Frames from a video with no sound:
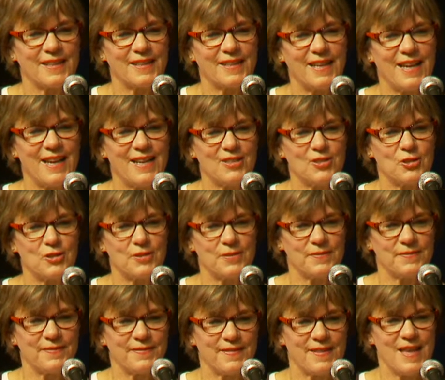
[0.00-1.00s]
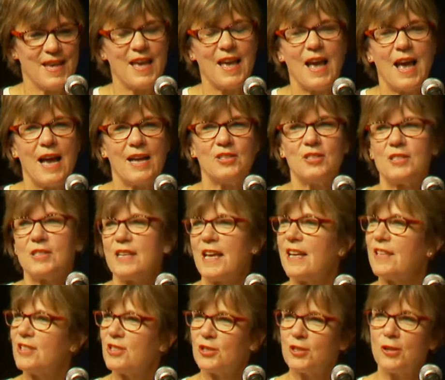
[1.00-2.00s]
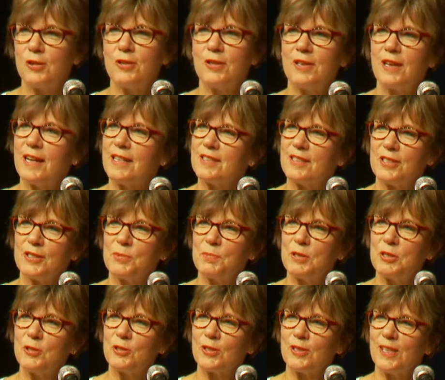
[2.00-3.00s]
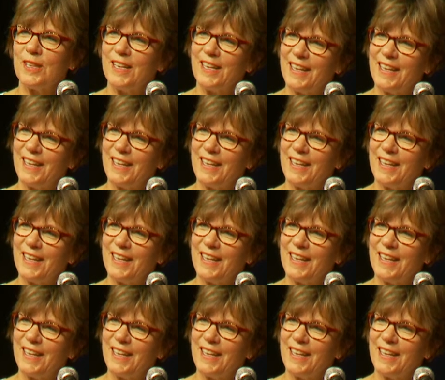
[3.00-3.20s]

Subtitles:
I just had to show you guys this picture.